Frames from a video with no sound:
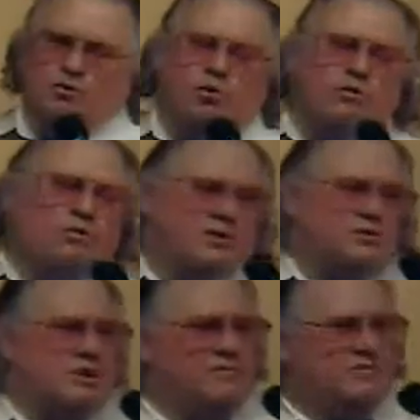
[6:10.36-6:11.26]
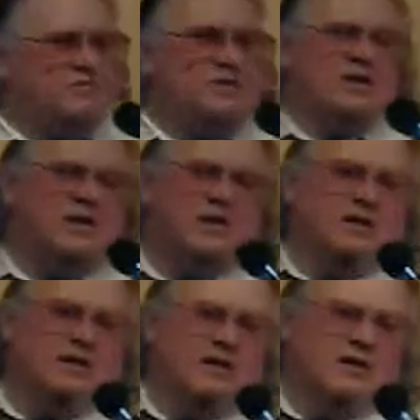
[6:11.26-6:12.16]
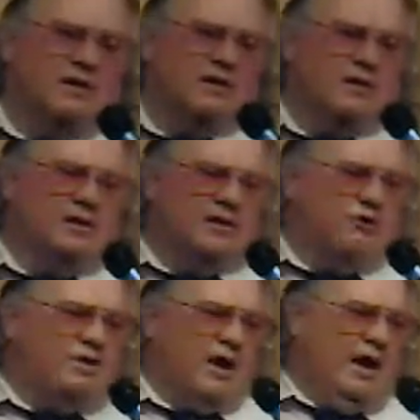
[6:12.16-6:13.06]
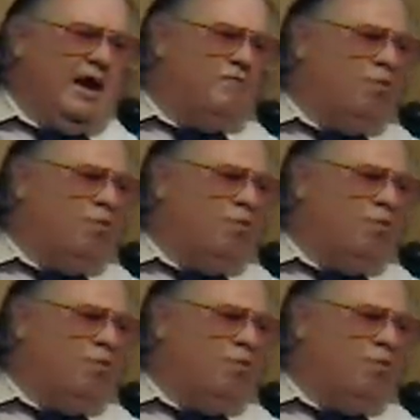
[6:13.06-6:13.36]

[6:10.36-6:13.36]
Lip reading: like the world has never seen. You can't